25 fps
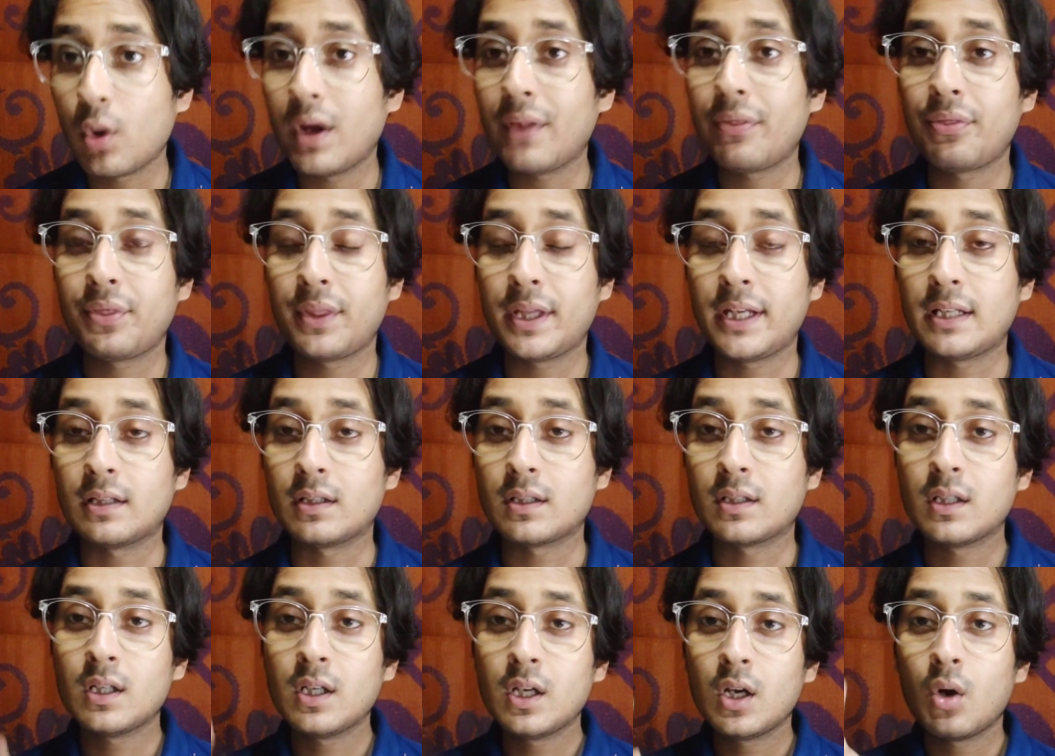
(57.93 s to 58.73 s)
one thing
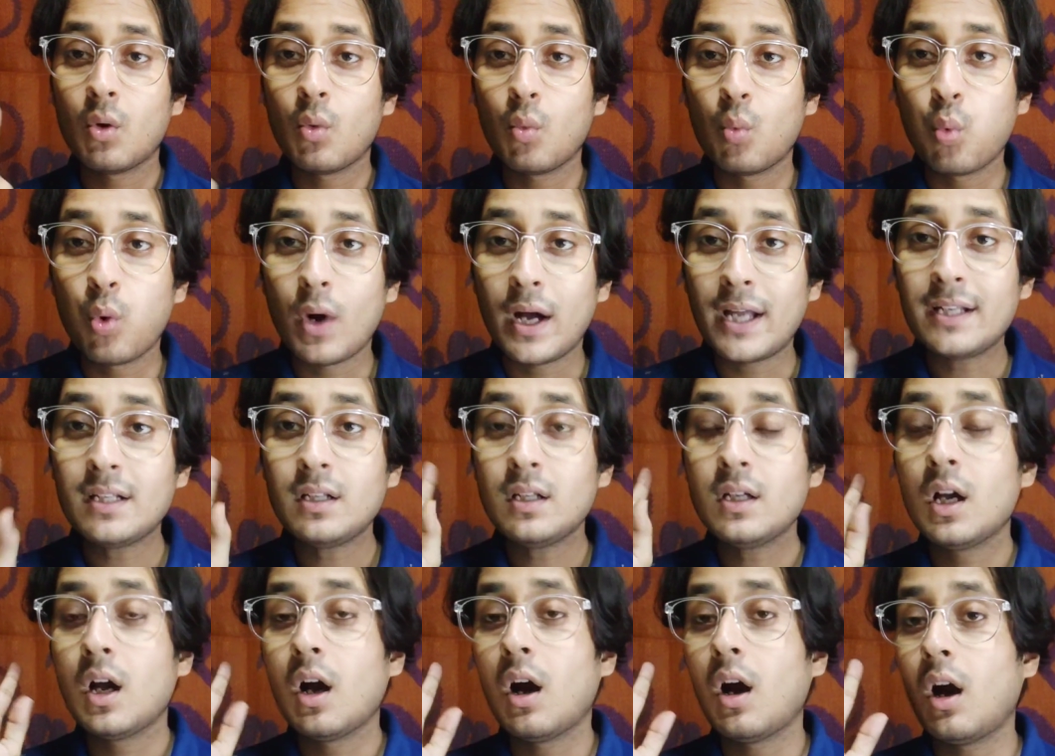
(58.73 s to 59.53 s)

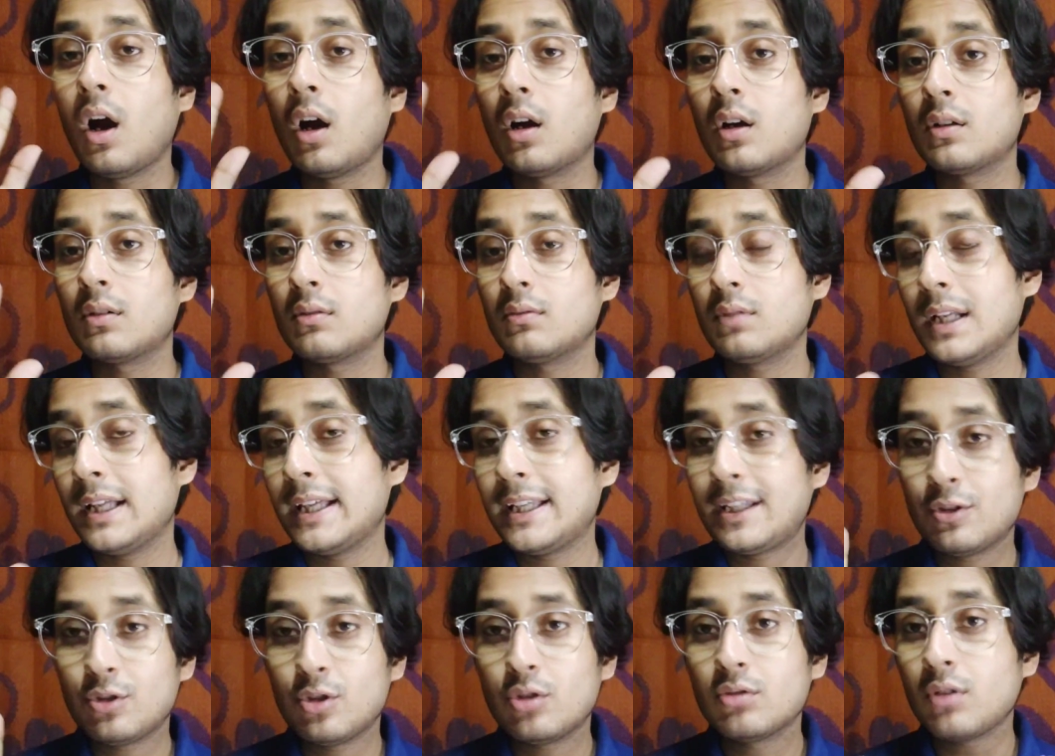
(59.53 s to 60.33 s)
one or
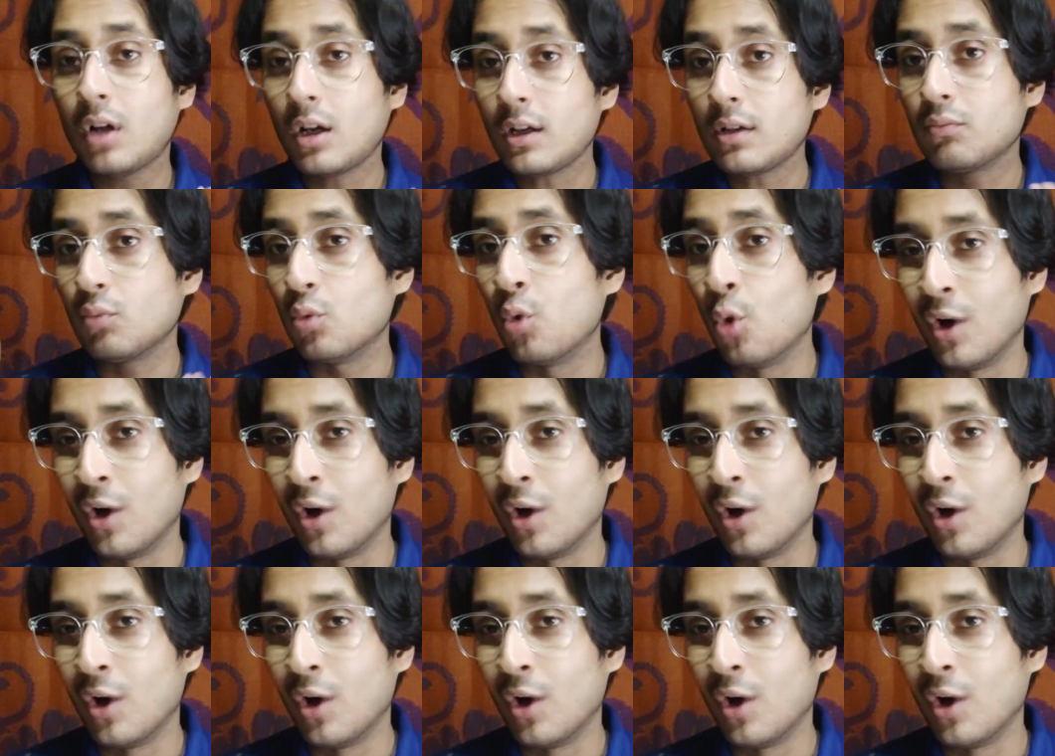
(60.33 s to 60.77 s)
like you know not